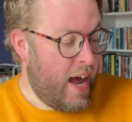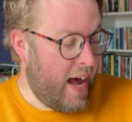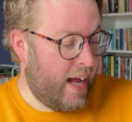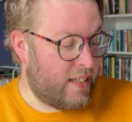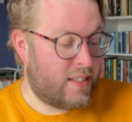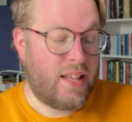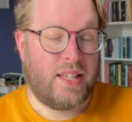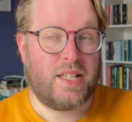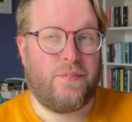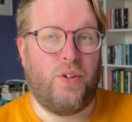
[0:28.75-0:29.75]
And
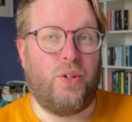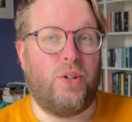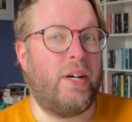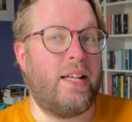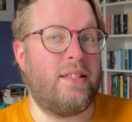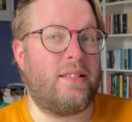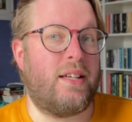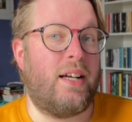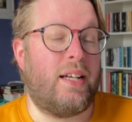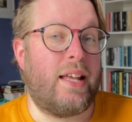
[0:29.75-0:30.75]
this four is,
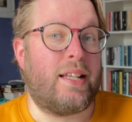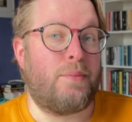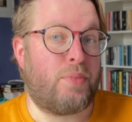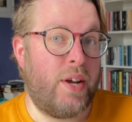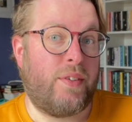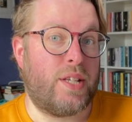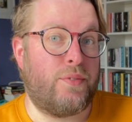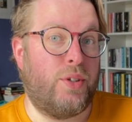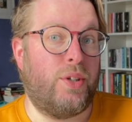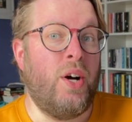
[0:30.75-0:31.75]
like the previous
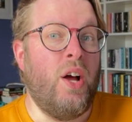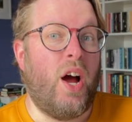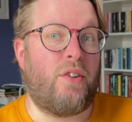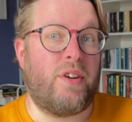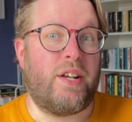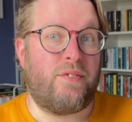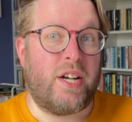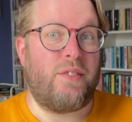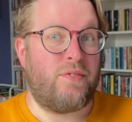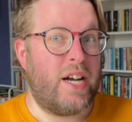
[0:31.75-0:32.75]
four, a
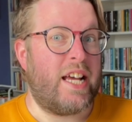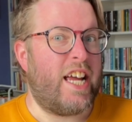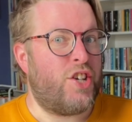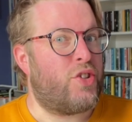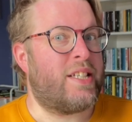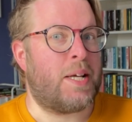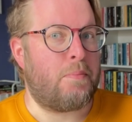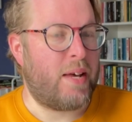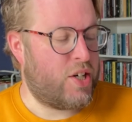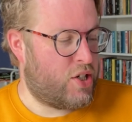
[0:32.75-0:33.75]
really interesting
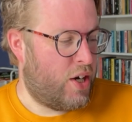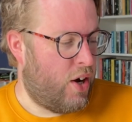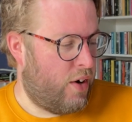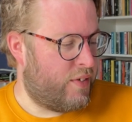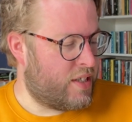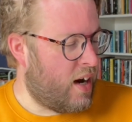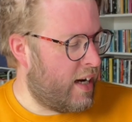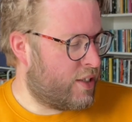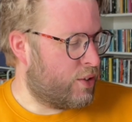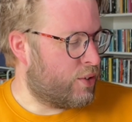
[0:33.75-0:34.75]
mixture of
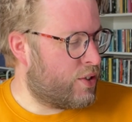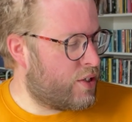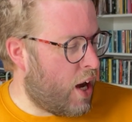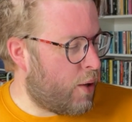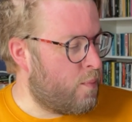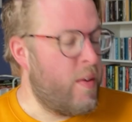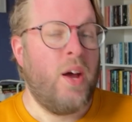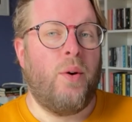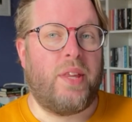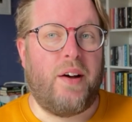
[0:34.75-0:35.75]
titles. So,
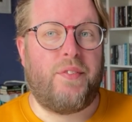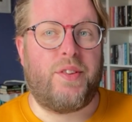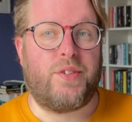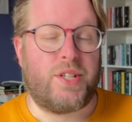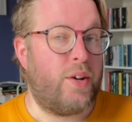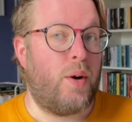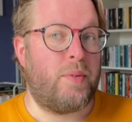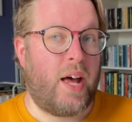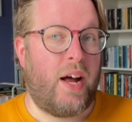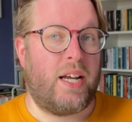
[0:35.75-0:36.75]
without further ado, and
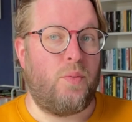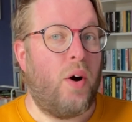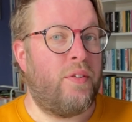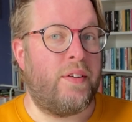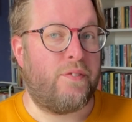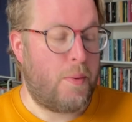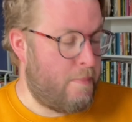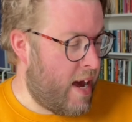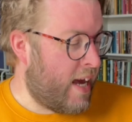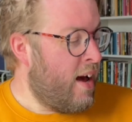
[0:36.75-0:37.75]
without any waffling from
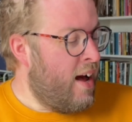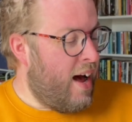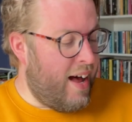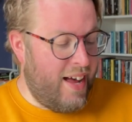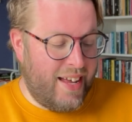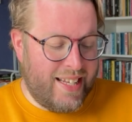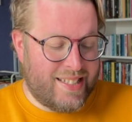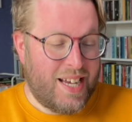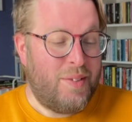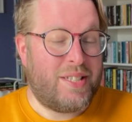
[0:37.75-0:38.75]
me, it's
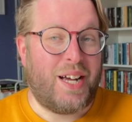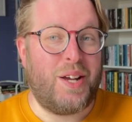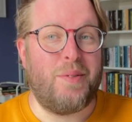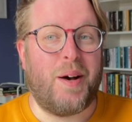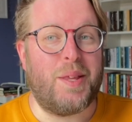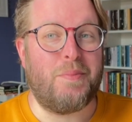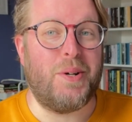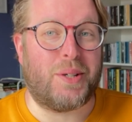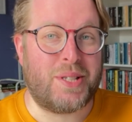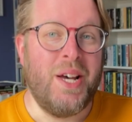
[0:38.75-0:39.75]
time to tell you about the
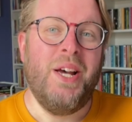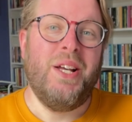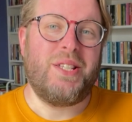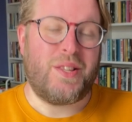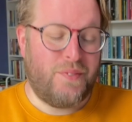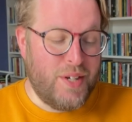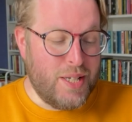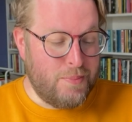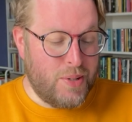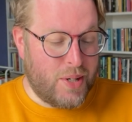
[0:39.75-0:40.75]
books. So the
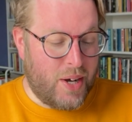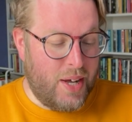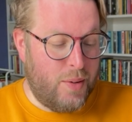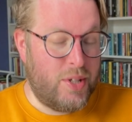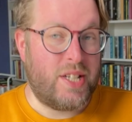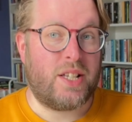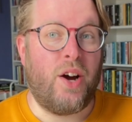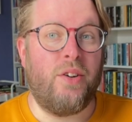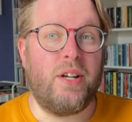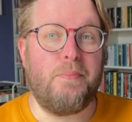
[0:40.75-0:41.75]
first book, which is
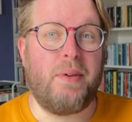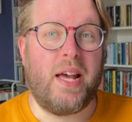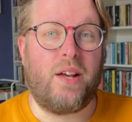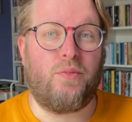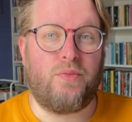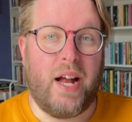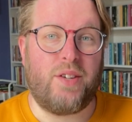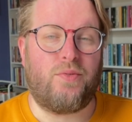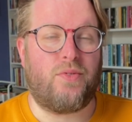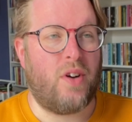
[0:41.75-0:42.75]
currently being
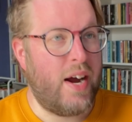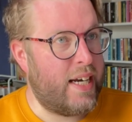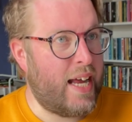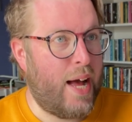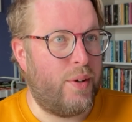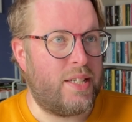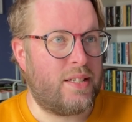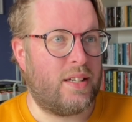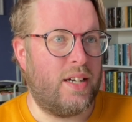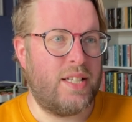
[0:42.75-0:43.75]
read right now and
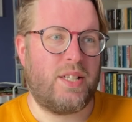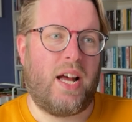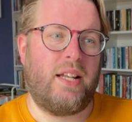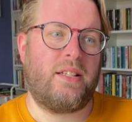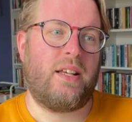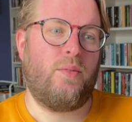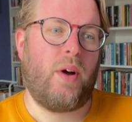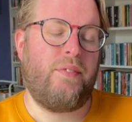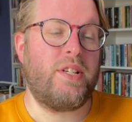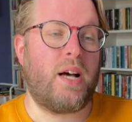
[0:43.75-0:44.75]
discussed, and
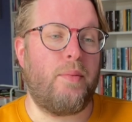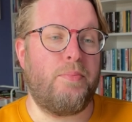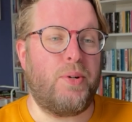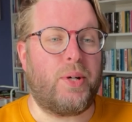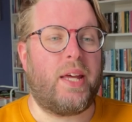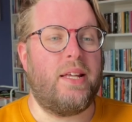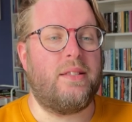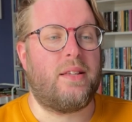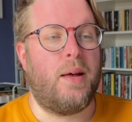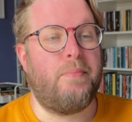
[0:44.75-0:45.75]
every time a book
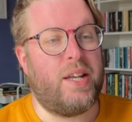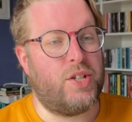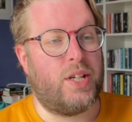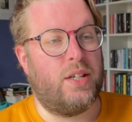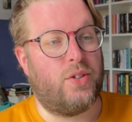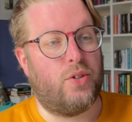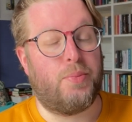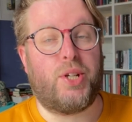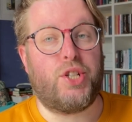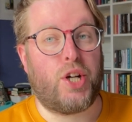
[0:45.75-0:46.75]
is mentioned or a
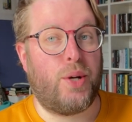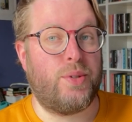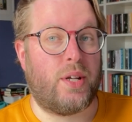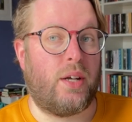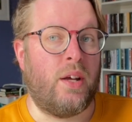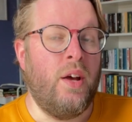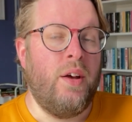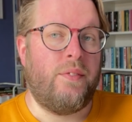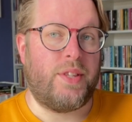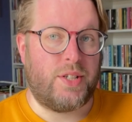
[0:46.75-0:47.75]
book is chosen
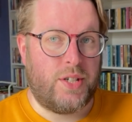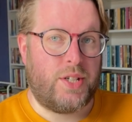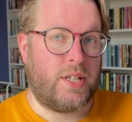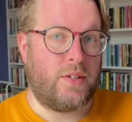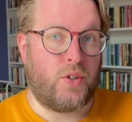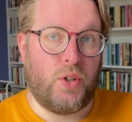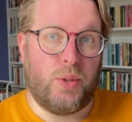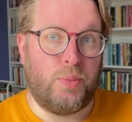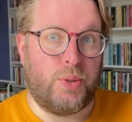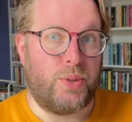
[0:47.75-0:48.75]
for the Duchess of
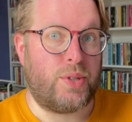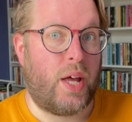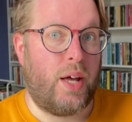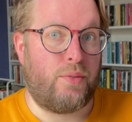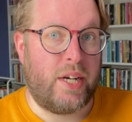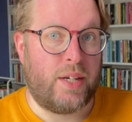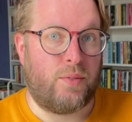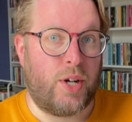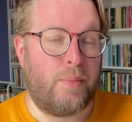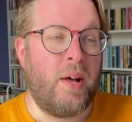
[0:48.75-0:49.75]
Cornwall's reading
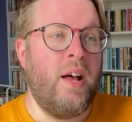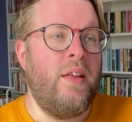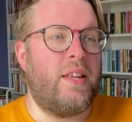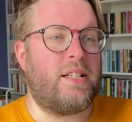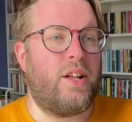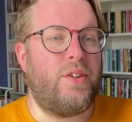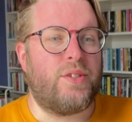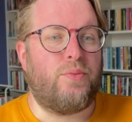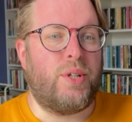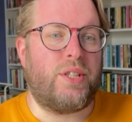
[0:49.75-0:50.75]
room, there's loads
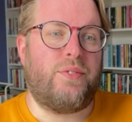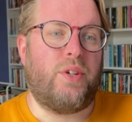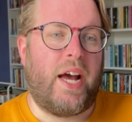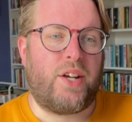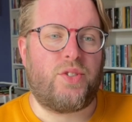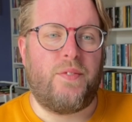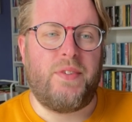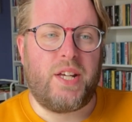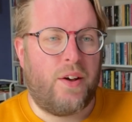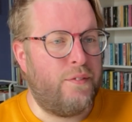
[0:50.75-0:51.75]
of wonderful extra
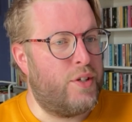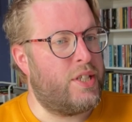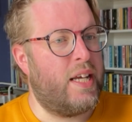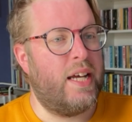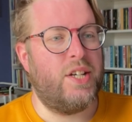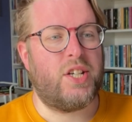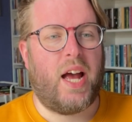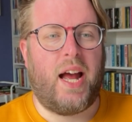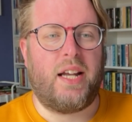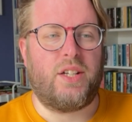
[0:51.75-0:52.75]
video footage
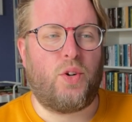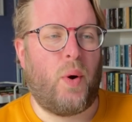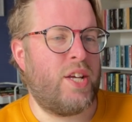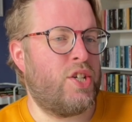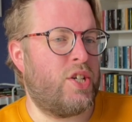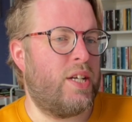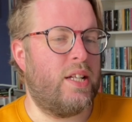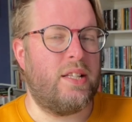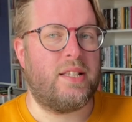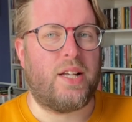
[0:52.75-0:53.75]
and
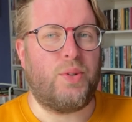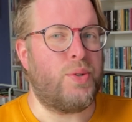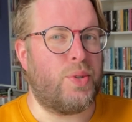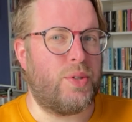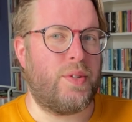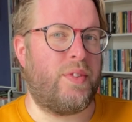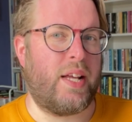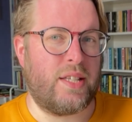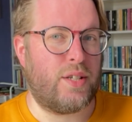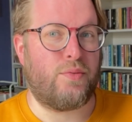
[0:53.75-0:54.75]
questions and all sorts of
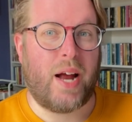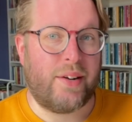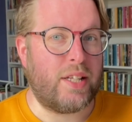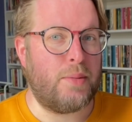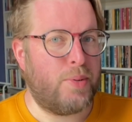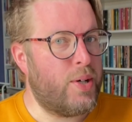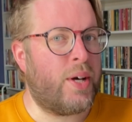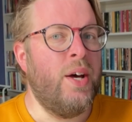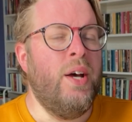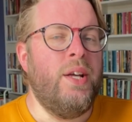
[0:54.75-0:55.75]
things surrounding the book.
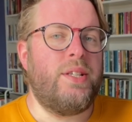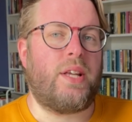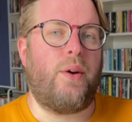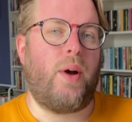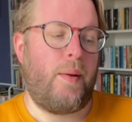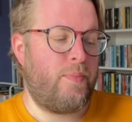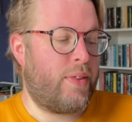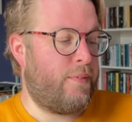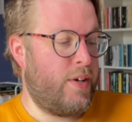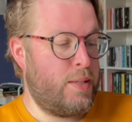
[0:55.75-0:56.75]
So
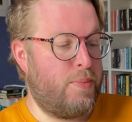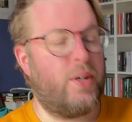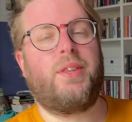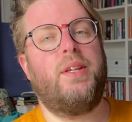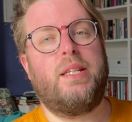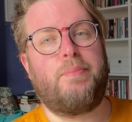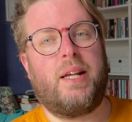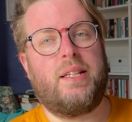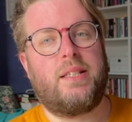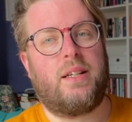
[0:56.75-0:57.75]
the first book that is
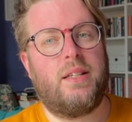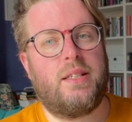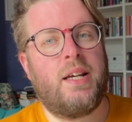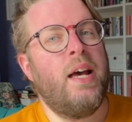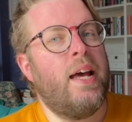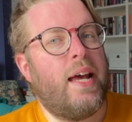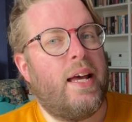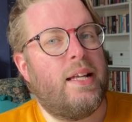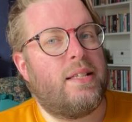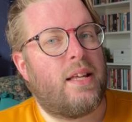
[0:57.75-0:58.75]
being discussed
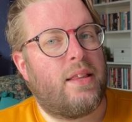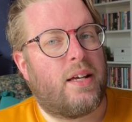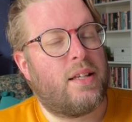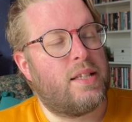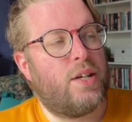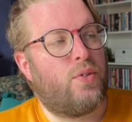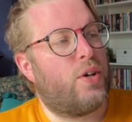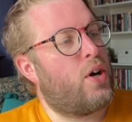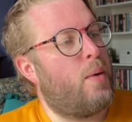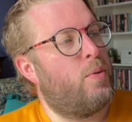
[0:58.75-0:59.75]
is The
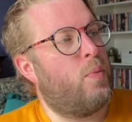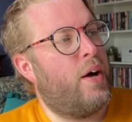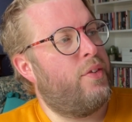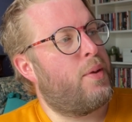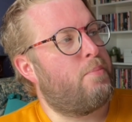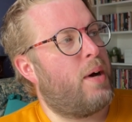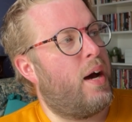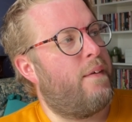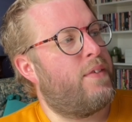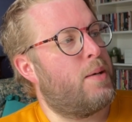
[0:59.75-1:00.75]
Secret Commonwealth
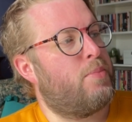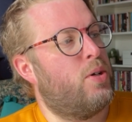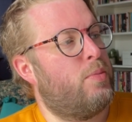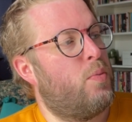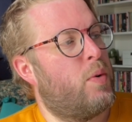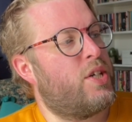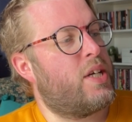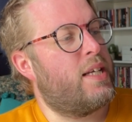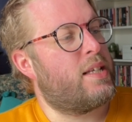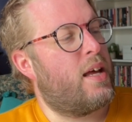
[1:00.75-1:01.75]
by Philip Pullman, which
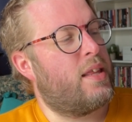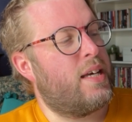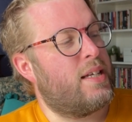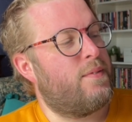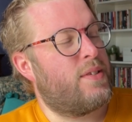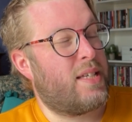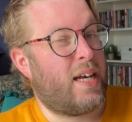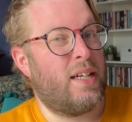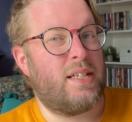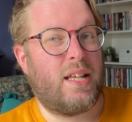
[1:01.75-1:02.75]
is the
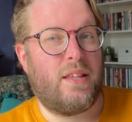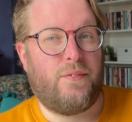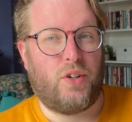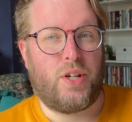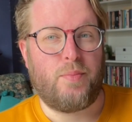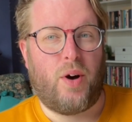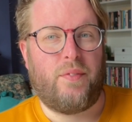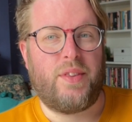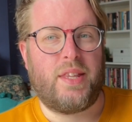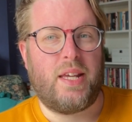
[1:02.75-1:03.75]
second in the volume
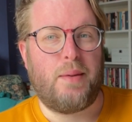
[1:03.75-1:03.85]
of the